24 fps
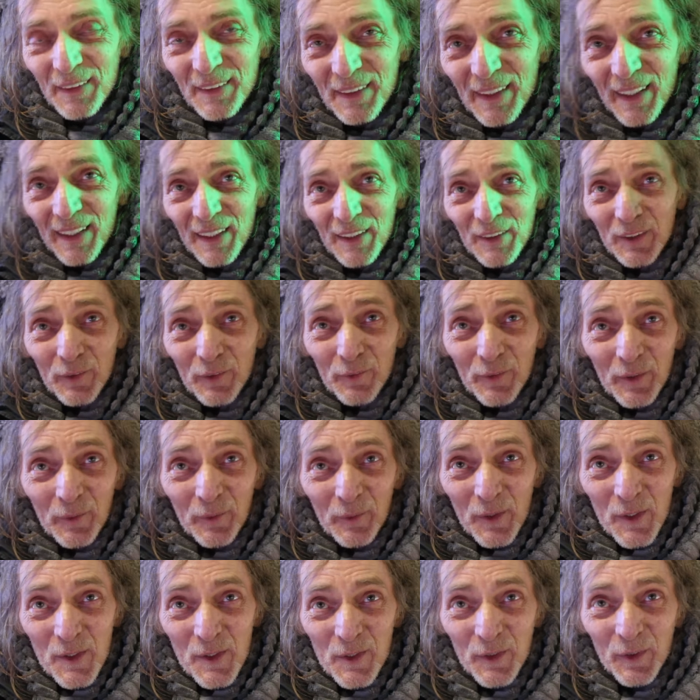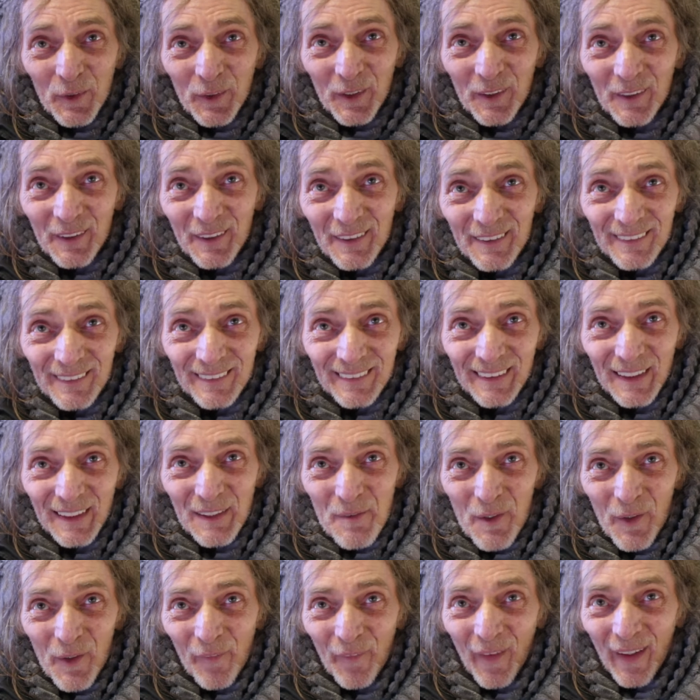Yeah, I don't really want to talk on
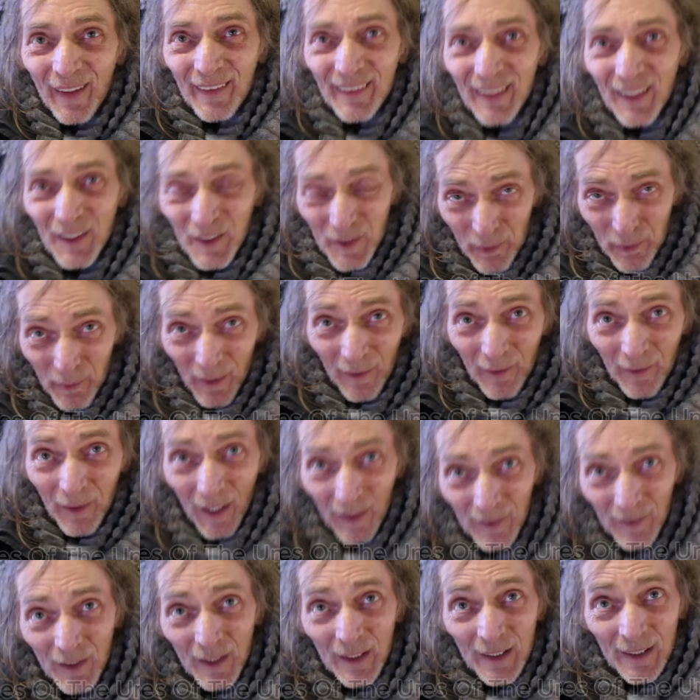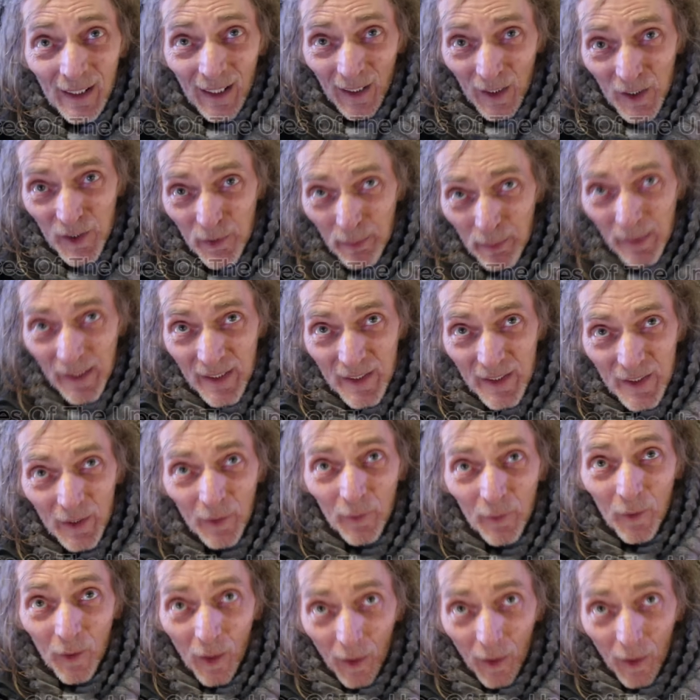camera on that. I'll speak to you.